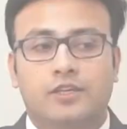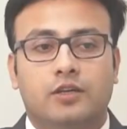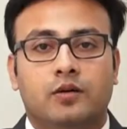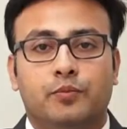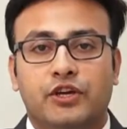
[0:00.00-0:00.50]

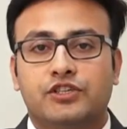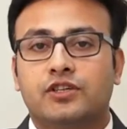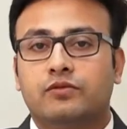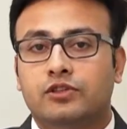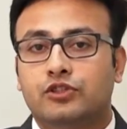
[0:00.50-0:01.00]
A
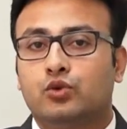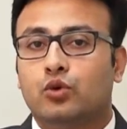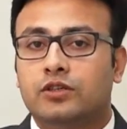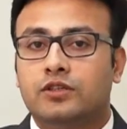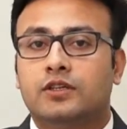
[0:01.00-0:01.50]
patient with
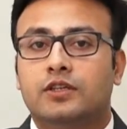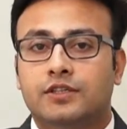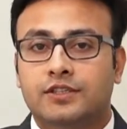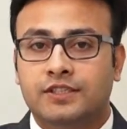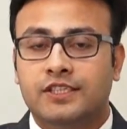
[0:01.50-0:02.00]
shoulder
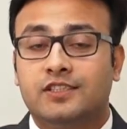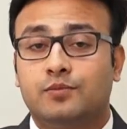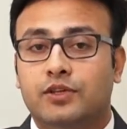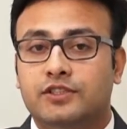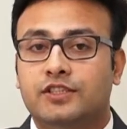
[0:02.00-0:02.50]
disease
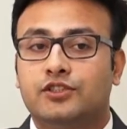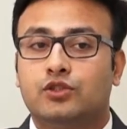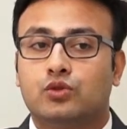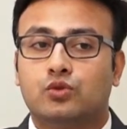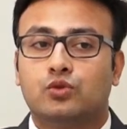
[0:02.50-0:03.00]
presents
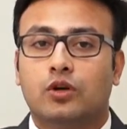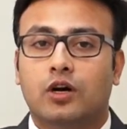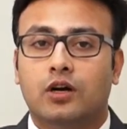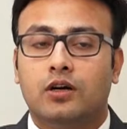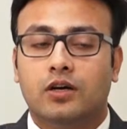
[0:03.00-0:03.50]
to
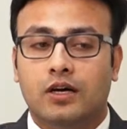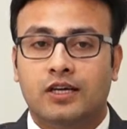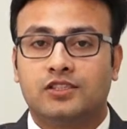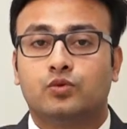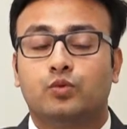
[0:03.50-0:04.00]

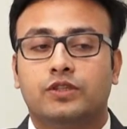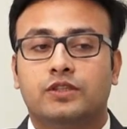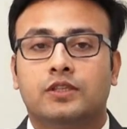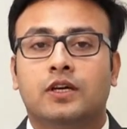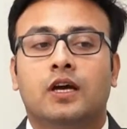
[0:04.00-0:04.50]
us with
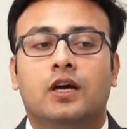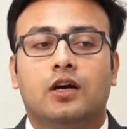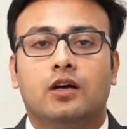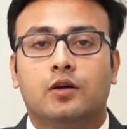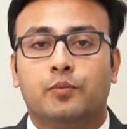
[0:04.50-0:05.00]

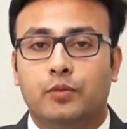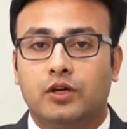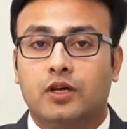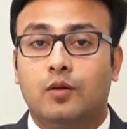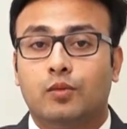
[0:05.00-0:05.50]
uh,
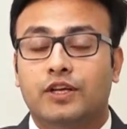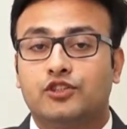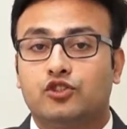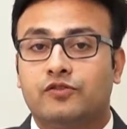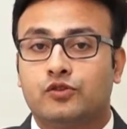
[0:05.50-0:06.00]

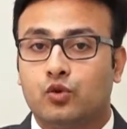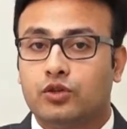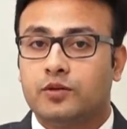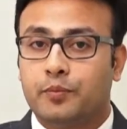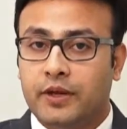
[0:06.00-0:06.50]
complaints of
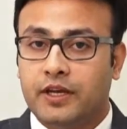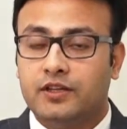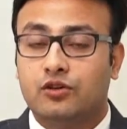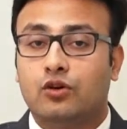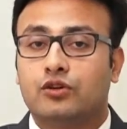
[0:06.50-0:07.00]
shoulder
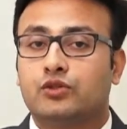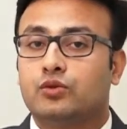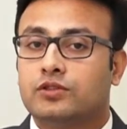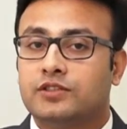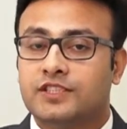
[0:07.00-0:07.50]
pain or
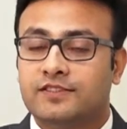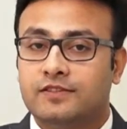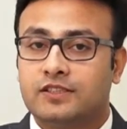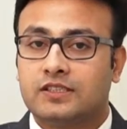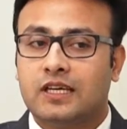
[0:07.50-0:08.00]
shoulder
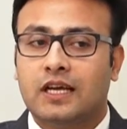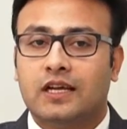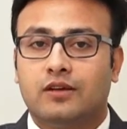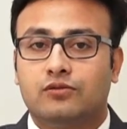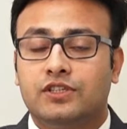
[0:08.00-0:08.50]
stiffness.
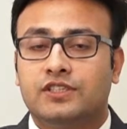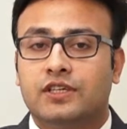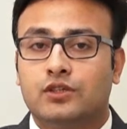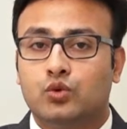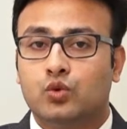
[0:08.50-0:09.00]
Now
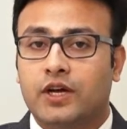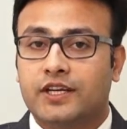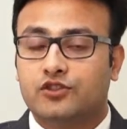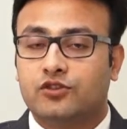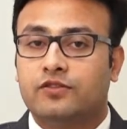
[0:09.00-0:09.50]
there are two
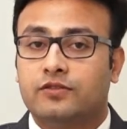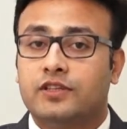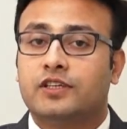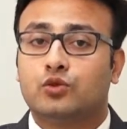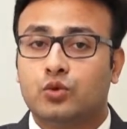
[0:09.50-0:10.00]

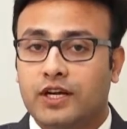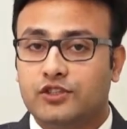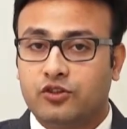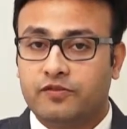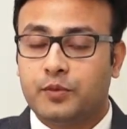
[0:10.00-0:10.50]

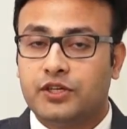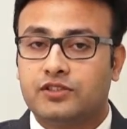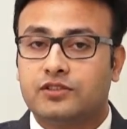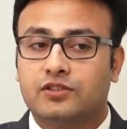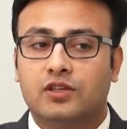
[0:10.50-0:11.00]
kinds of
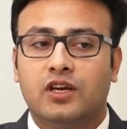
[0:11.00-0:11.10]
patients.